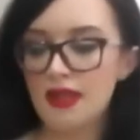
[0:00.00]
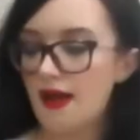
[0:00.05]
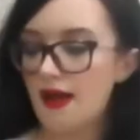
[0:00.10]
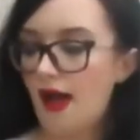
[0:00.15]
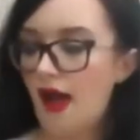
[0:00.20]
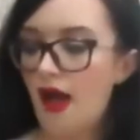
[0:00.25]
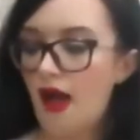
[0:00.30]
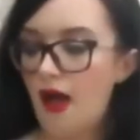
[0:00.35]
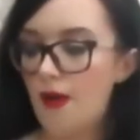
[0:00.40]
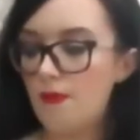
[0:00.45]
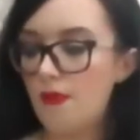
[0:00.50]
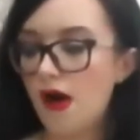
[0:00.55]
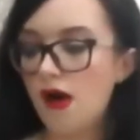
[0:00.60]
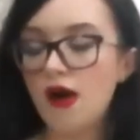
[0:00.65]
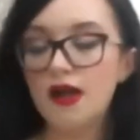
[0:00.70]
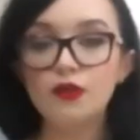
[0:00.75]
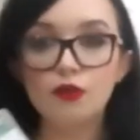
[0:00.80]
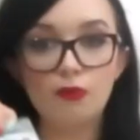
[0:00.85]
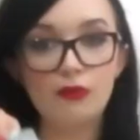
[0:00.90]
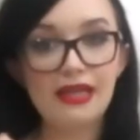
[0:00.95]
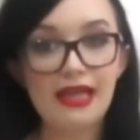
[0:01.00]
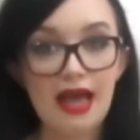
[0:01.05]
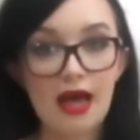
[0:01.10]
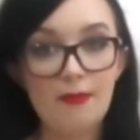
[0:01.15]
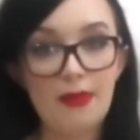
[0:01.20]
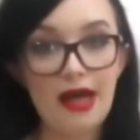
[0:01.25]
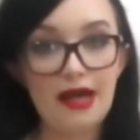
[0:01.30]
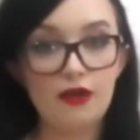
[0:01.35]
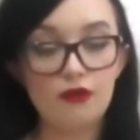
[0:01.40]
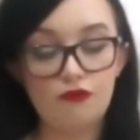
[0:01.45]
I normally get a
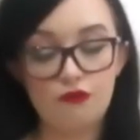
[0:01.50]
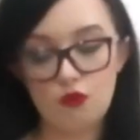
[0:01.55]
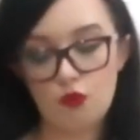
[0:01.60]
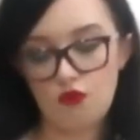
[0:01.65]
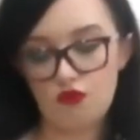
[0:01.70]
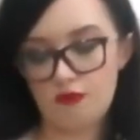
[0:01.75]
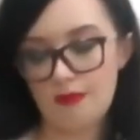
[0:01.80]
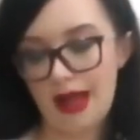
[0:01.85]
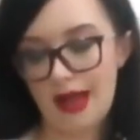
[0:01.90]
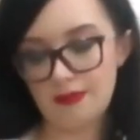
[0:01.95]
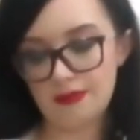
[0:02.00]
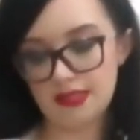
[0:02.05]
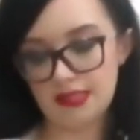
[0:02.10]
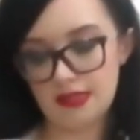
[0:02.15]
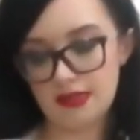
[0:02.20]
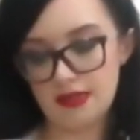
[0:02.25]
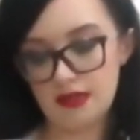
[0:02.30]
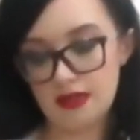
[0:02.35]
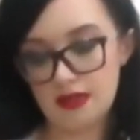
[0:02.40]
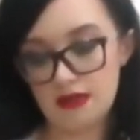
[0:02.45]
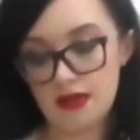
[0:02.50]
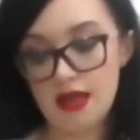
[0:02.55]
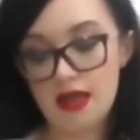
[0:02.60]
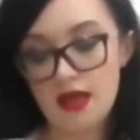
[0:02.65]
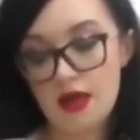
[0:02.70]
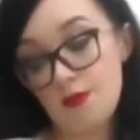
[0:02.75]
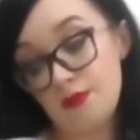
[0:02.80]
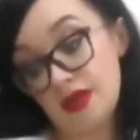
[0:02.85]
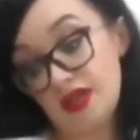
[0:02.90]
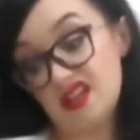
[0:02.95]
pack of 4 from Amazon
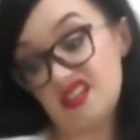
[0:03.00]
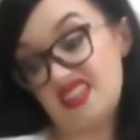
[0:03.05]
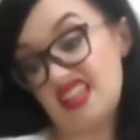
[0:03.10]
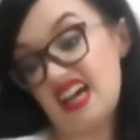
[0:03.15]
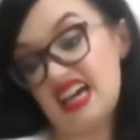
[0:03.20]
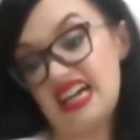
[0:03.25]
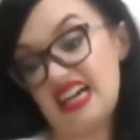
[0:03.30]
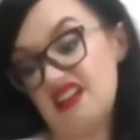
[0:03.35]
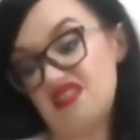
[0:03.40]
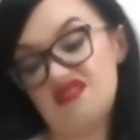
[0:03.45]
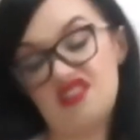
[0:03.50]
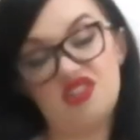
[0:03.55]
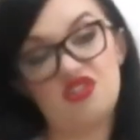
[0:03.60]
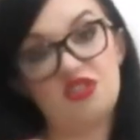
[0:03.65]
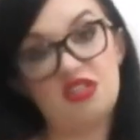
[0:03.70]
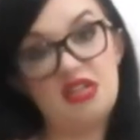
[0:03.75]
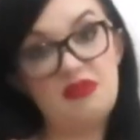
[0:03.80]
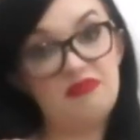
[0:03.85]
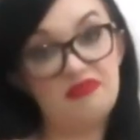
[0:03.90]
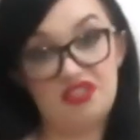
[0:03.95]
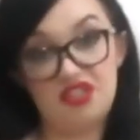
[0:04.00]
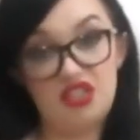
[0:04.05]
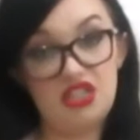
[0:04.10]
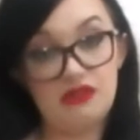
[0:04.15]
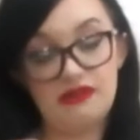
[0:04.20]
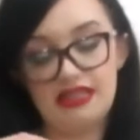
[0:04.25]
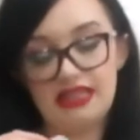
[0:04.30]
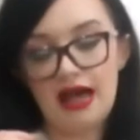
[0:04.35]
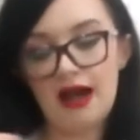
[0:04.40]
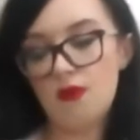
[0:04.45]
because they're cheaper to do
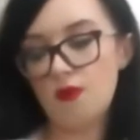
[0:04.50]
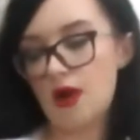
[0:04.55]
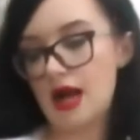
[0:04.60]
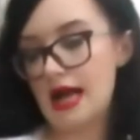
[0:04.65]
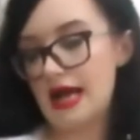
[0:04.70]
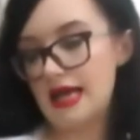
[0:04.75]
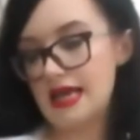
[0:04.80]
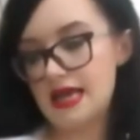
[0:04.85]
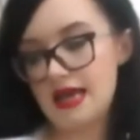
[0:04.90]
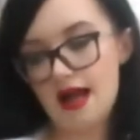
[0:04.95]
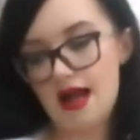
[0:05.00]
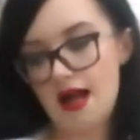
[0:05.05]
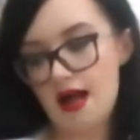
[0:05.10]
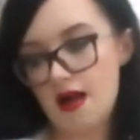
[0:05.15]
it that way.